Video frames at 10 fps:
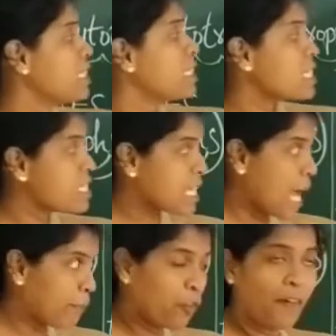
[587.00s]

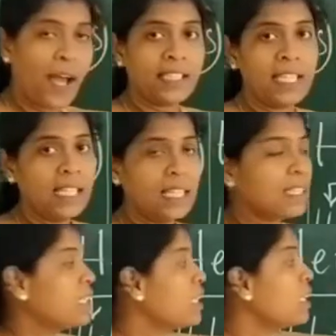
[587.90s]
saprophytic,
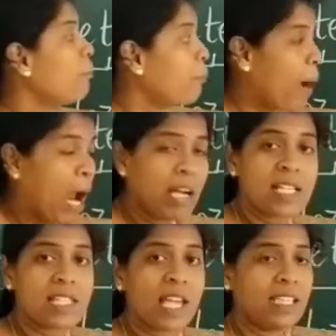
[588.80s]

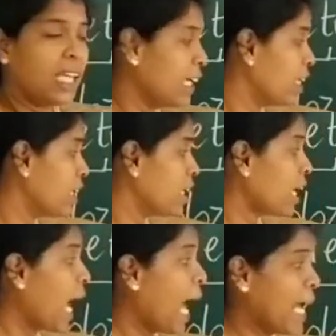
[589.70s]
parasitic,
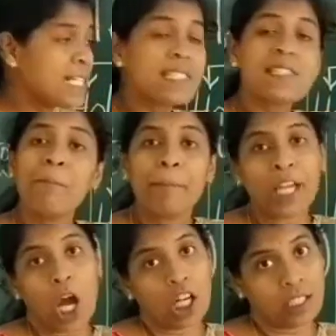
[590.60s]
and
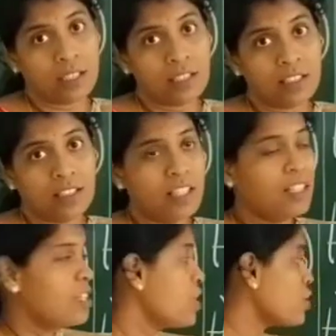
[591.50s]
symbiotic.
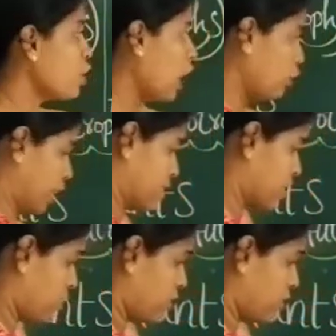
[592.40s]
So now look at here.